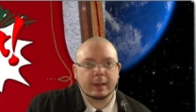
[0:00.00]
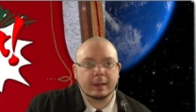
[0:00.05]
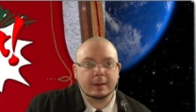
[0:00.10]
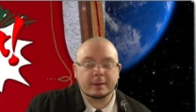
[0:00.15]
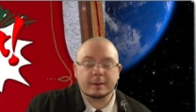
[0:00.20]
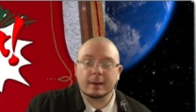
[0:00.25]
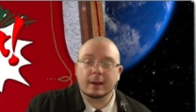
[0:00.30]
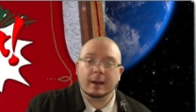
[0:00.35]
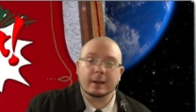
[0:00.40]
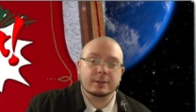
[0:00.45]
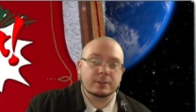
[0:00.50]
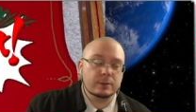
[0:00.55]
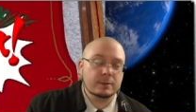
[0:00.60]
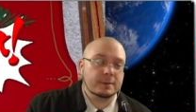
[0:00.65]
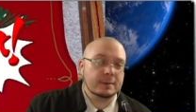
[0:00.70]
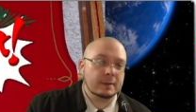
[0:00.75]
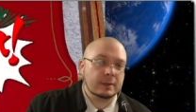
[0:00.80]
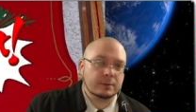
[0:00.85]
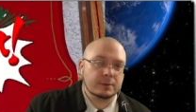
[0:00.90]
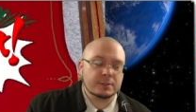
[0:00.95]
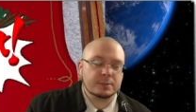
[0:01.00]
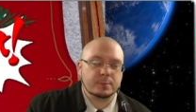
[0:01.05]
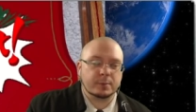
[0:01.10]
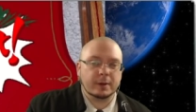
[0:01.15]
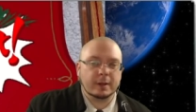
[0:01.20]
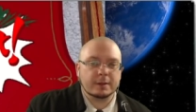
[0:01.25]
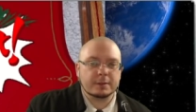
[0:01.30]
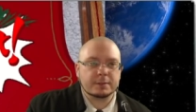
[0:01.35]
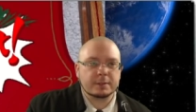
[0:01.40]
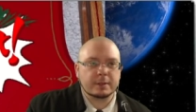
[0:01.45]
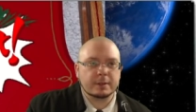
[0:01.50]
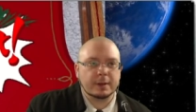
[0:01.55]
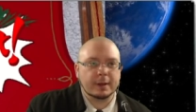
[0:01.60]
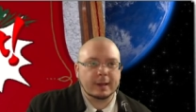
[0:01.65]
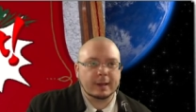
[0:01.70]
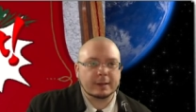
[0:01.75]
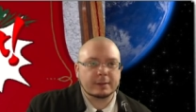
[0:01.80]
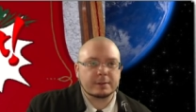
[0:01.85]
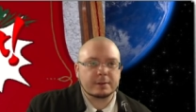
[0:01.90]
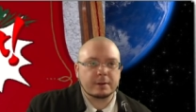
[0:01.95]
And I do think Chris Pratt is a good
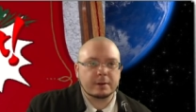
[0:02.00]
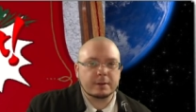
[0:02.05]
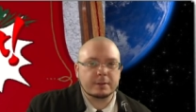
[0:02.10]
actor.